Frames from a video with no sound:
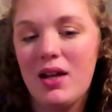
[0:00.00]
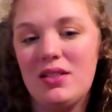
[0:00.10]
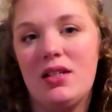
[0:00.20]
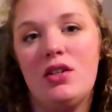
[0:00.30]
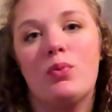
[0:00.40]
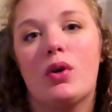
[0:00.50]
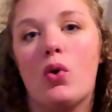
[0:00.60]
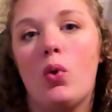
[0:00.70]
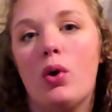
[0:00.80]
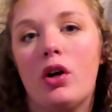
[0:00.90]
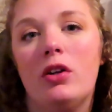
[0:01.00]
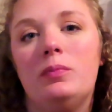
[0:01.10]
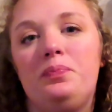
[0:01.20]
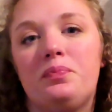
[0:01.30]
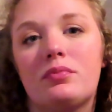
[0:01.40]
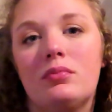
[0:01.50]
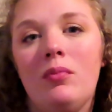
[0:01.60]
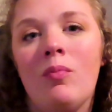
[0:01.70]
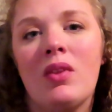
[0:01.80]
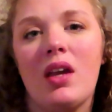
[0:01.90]
I didn't record
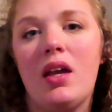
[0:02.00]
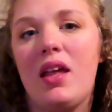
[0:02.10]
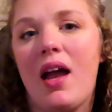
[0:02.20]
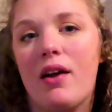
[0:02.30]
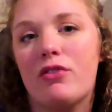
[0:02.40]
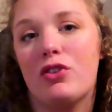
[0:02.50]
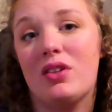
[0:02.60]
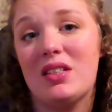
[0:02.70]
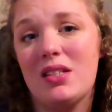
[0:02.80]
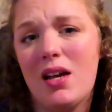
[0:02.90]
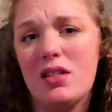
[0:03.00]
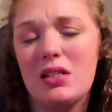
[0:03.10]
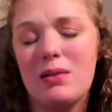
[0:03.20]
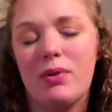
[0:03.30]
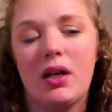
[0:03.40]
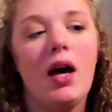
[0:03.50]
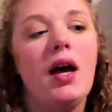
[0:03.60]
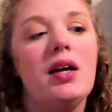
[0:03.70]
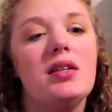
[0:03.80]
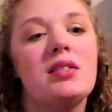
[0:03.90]
any after the test
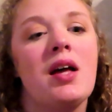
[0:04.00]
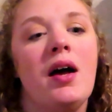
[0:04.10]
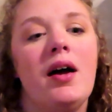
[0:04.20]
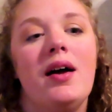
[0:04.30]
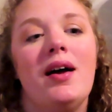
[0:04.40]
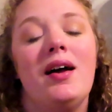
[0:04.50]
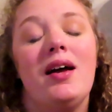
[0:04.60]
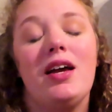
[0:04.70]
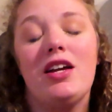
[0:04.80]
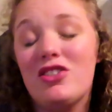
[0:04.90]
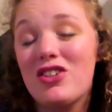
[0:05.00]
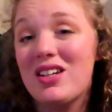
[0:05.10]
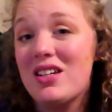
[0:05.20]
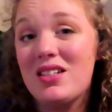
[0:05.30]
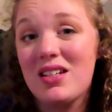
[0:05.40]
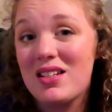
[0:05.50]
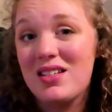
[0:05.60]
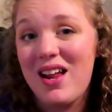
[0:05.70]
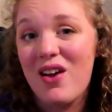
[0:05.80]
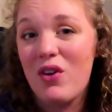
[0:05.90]
because it took us
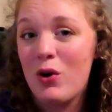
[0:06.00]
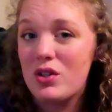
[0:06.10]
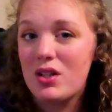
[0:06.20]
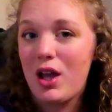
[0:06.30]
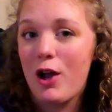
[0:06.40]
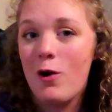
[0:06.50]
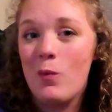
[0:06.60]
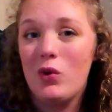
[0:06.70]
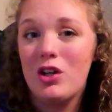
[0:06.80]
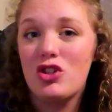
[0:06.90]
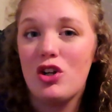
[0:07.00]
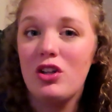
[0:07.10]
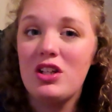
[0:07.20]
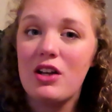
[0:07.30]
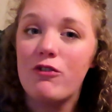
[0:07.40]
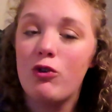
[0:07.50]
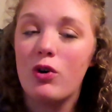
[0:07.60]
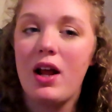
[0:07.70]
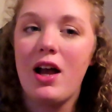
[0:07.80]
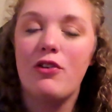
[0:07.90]
6.5 hours to get home when it should only take
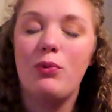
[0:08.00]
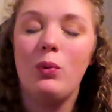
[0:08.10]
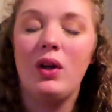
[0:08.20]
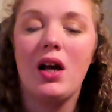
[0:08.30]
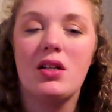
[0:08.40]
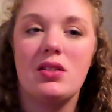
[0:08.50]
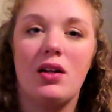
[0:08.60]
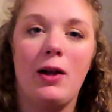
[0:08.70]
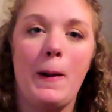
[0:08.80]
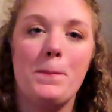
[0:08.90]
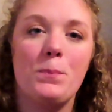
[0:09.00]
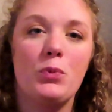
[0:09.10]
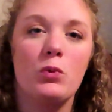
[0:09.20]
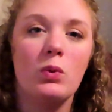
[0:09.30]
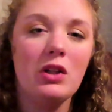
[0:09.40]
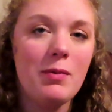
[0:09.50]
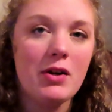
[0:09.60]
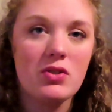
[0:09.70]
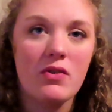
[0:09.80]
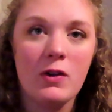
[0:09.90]
4.5, but we got stuck in really
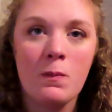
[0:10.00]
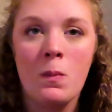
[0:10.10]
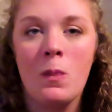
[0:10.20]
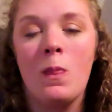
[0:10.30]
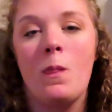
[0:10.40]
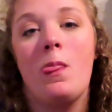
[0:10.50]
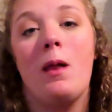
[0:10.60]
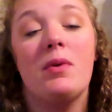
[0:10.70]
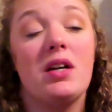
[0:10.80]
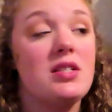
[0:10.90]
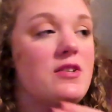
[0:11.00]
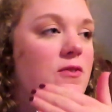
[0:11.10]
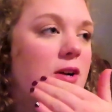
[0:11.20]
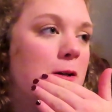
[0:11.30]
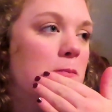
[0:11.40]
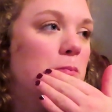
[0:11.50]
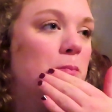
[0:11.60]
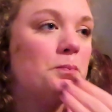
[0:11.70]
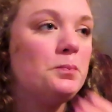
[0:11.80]
bad traffic because of rain.